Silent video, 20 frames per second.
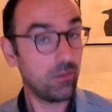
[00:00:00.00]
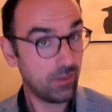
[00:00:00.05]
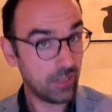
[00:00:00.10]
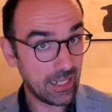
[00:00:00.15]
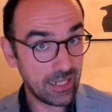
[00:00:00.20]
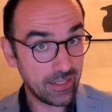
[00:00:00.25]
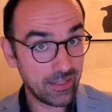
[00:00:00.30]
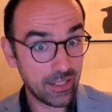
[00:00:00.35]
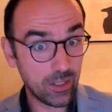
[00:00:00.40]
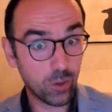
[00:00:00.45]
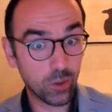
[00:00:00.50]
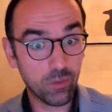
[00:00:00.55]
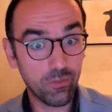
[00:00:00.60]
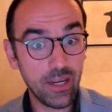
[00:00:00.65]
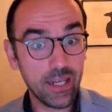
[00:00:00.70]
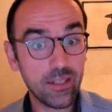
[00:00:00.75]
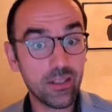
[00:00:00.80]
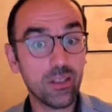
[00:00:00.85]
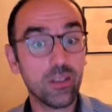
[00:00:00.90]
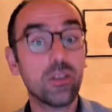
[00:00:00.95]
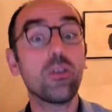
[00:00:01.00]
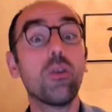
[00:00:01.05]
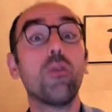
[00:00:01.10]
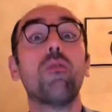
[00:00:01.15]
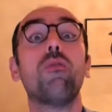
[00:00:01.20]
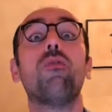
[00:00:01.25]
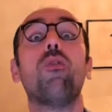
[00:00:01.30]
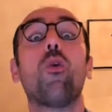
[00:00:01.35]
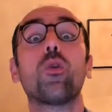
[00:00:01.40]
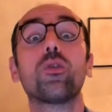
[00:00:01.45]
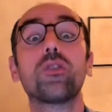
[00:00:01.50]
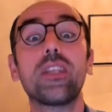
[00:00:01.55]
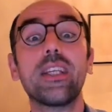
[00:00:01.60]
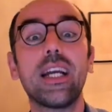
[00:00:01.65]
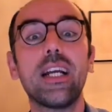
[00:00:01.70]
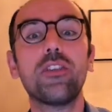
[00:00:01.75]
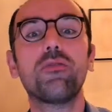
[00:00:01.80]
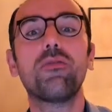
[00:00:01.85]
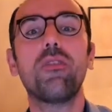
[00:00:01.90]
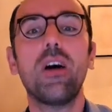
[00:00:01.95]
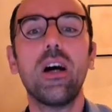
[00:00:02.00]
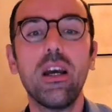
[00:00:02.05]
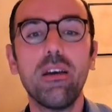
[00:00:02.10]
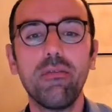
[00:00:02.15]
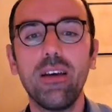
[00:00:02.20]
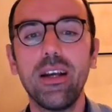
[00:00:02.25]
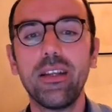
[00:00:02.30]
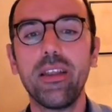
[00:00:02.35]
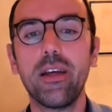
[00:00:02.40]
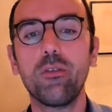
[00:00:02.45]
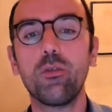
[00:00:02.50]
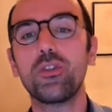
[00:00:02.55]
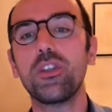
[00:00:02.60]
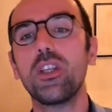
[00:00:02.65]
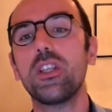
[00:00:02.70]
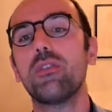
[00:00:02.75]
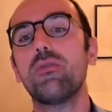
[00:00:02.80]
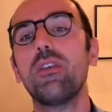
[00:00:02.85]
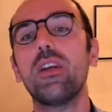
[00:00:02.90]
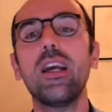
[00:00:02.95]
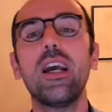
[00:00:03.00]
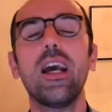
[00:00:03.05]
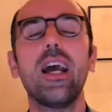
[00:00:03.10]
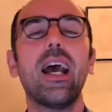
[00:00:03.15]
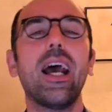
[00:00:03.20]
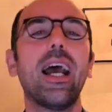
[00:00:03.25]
hitting on the bigness, forcing h5, and then rook g3,